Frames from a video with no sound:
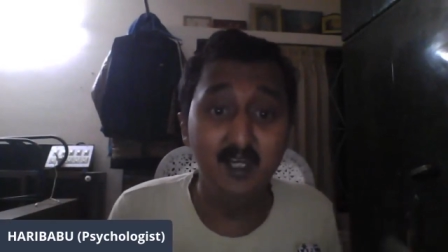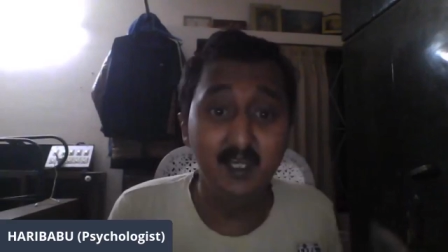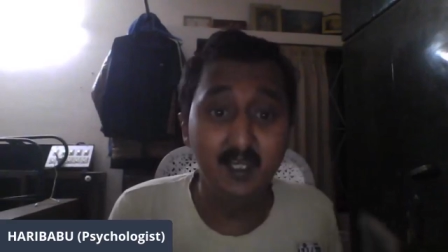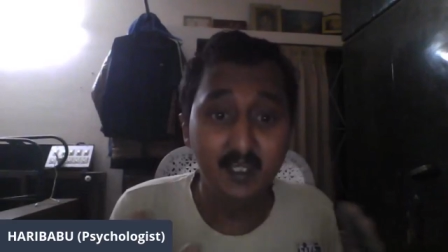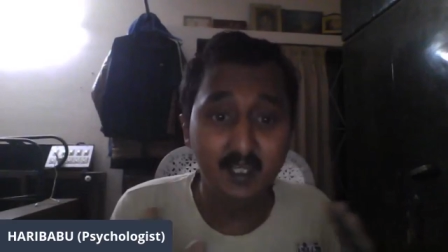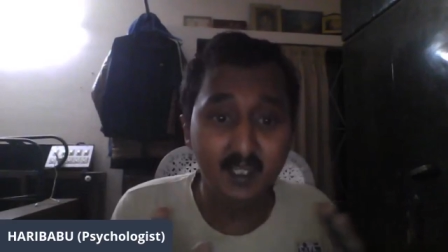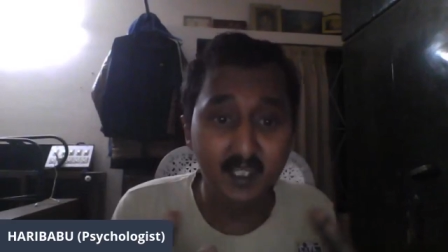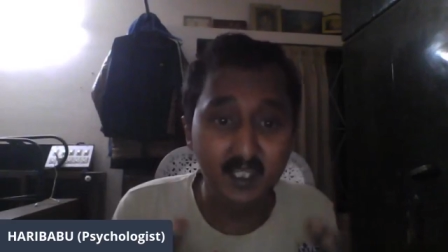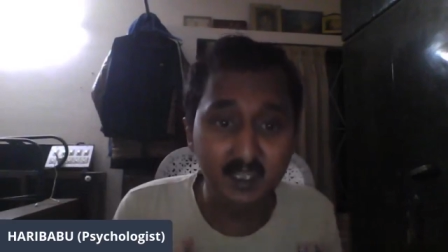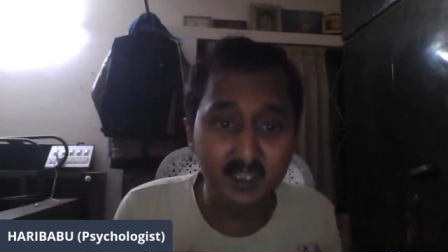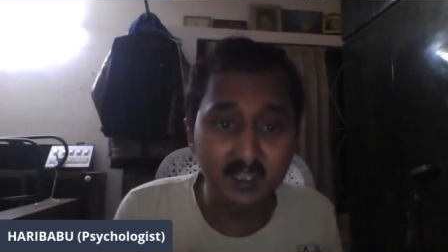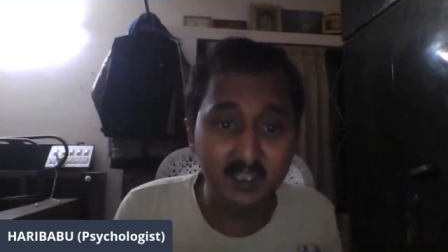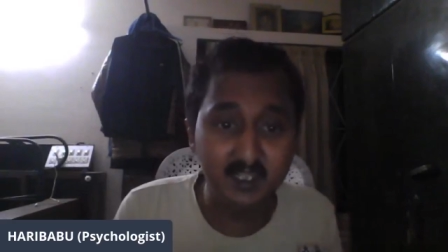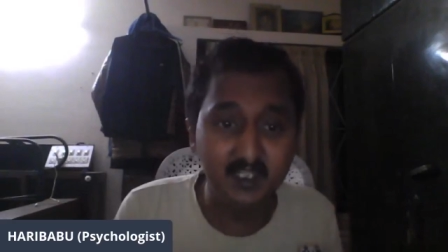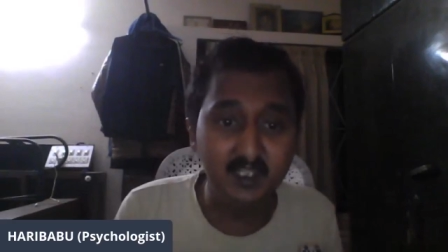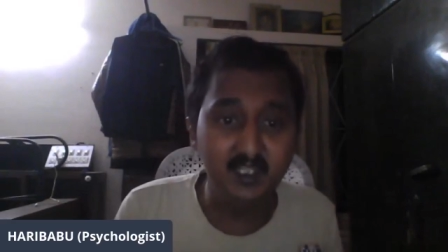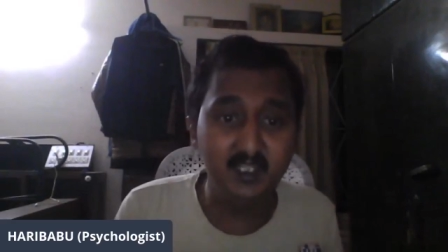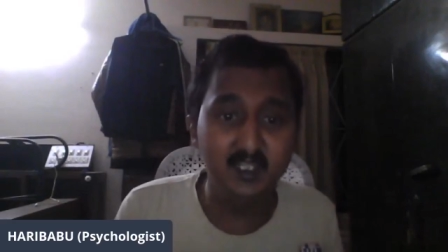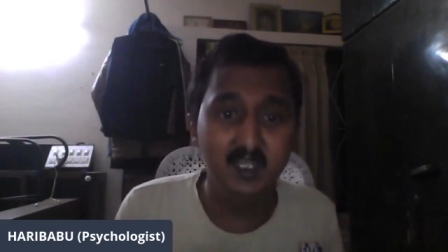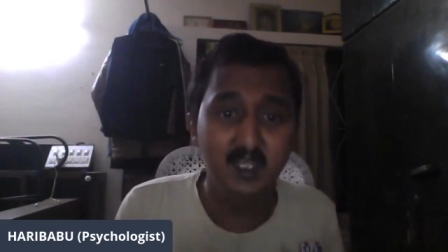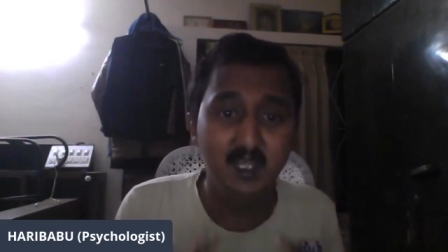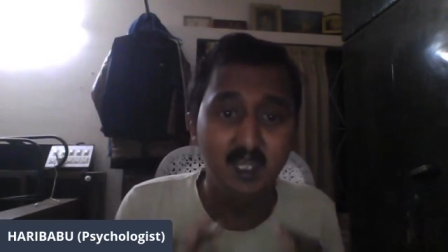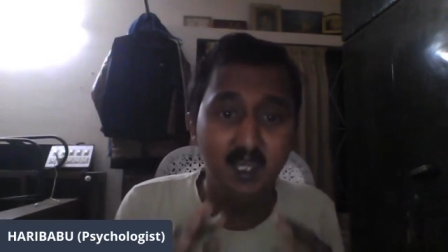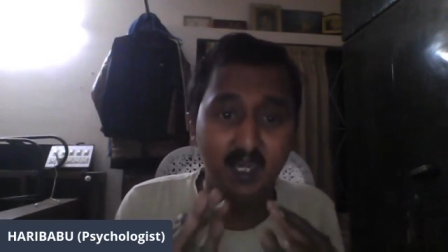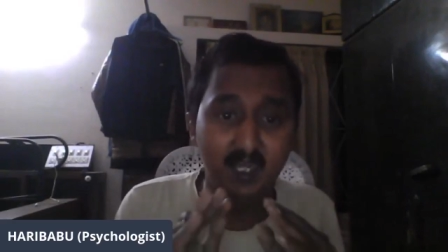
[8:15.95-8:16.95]

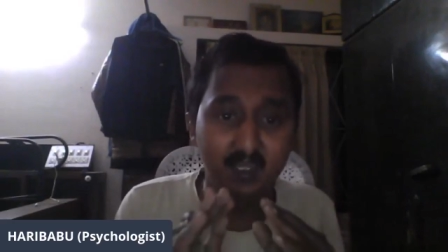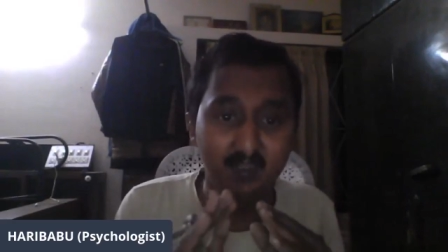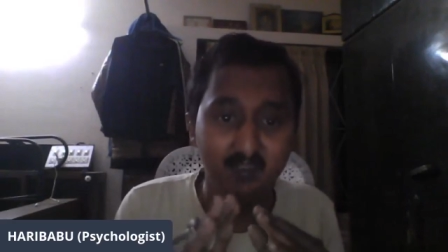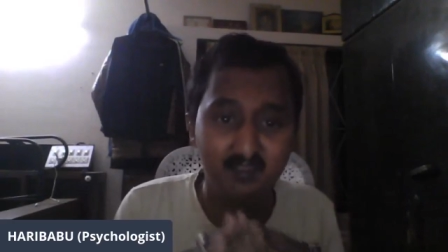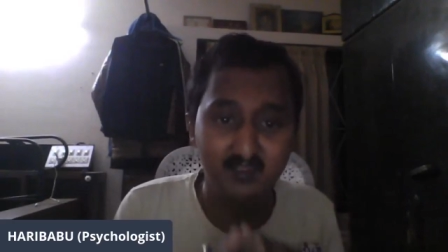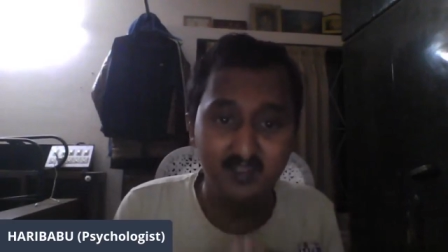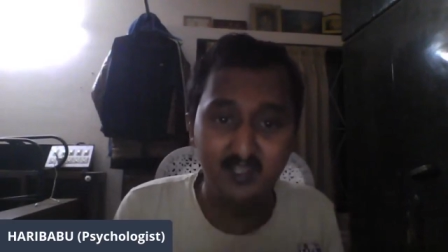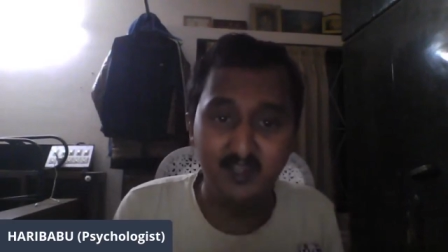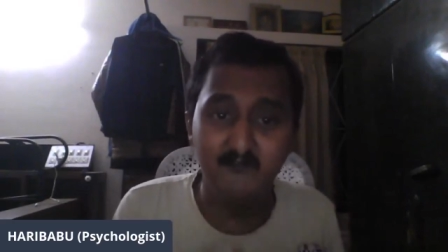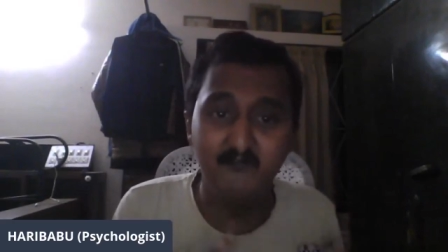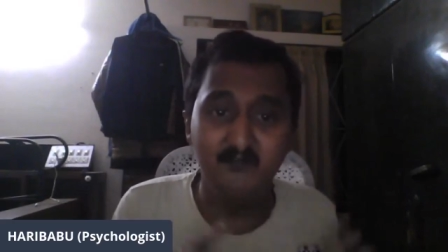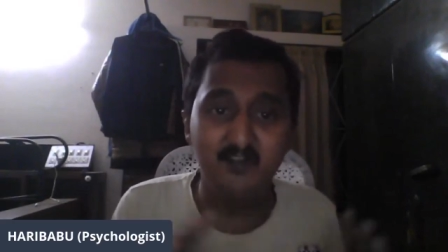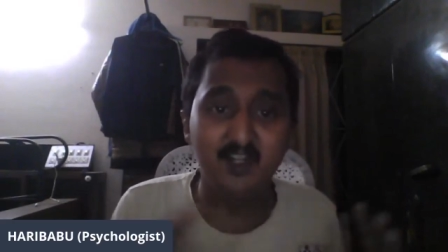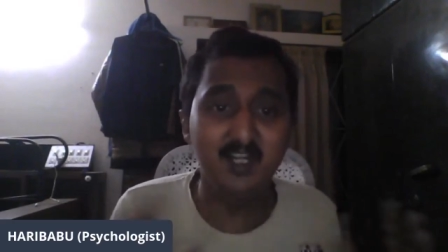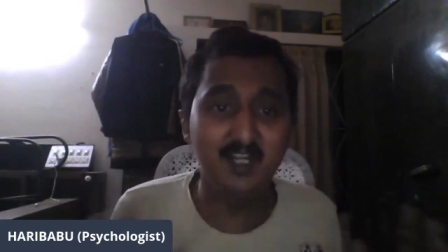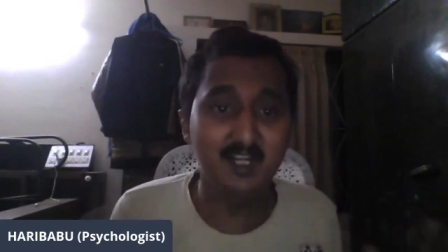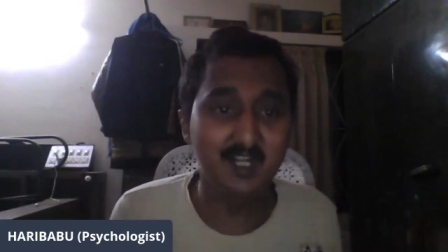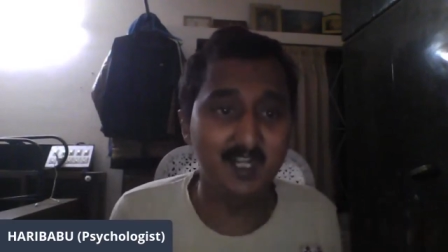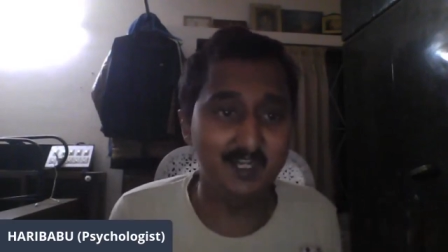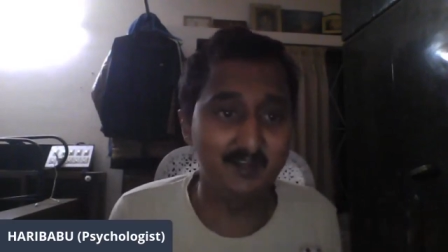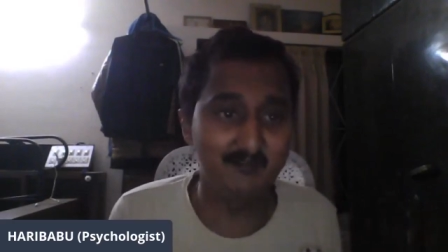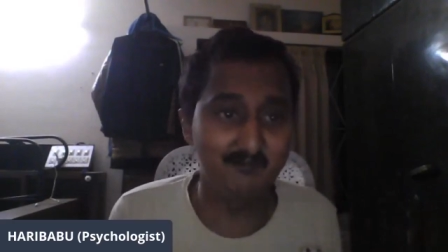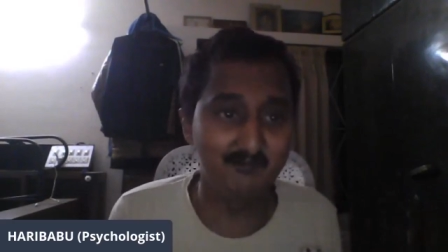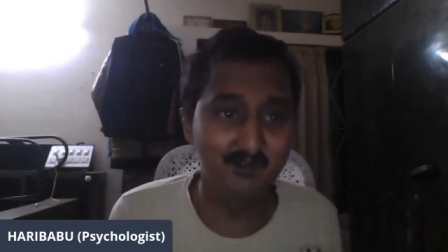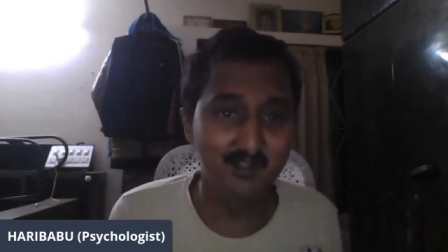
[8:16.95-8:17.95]
healthy and safety
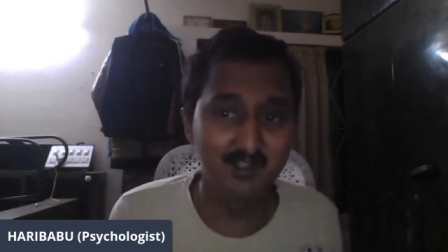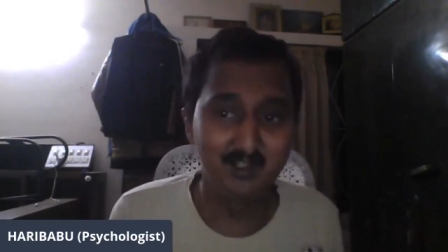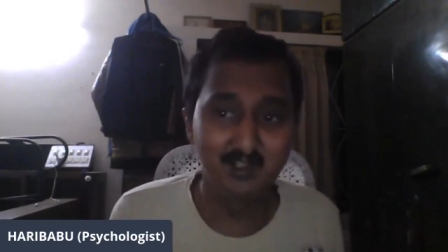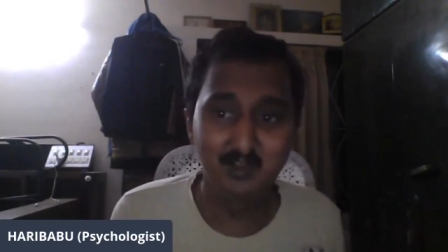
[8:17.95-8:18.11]
life.